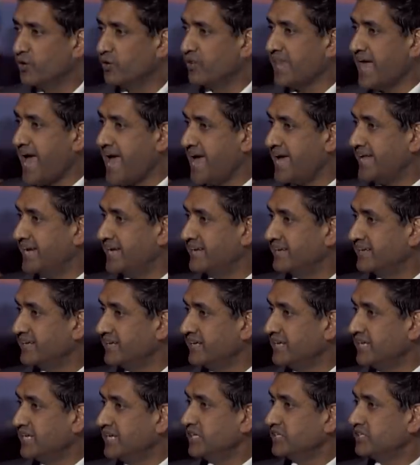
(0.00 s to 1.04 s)
led
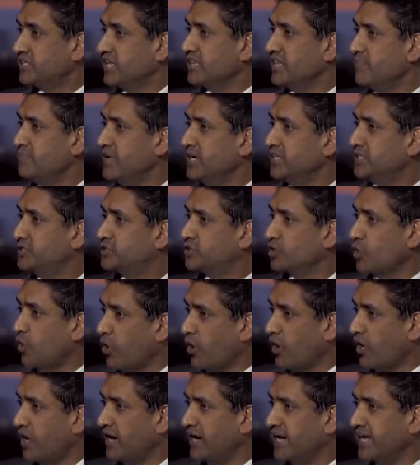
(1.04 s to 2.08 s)
to the
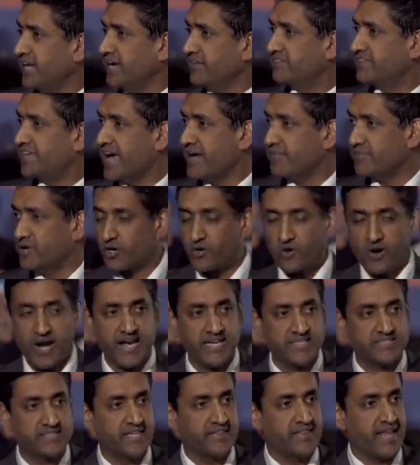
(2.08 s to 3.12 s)
majority of
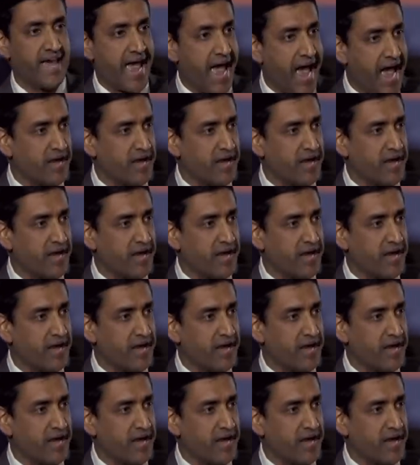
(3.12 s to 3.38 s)
Democrats in the